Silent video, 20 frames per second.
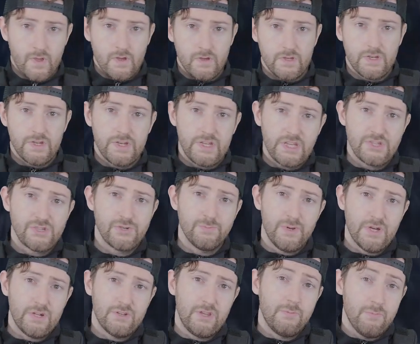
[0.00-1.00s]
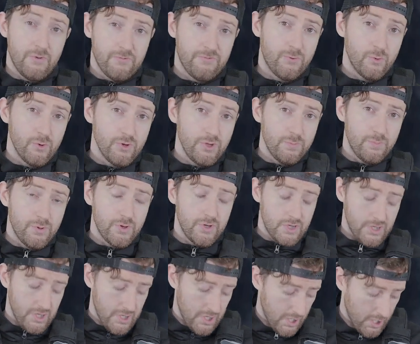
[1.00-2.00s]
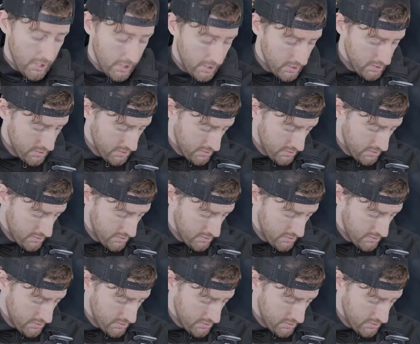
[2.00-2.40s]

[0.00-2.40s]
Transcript: you're gonna get your belt, and before you put it on,